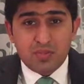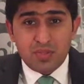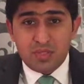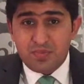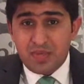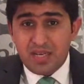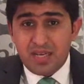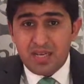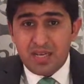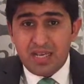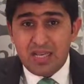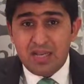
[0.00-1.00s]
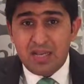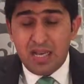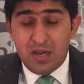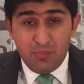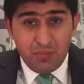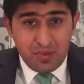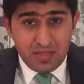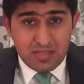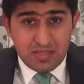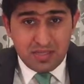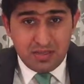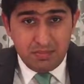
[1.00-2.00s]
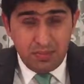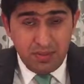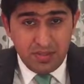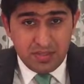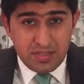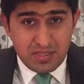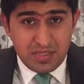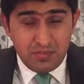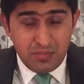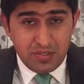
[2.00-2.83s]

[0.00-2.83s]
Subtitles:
was very obvious in policy in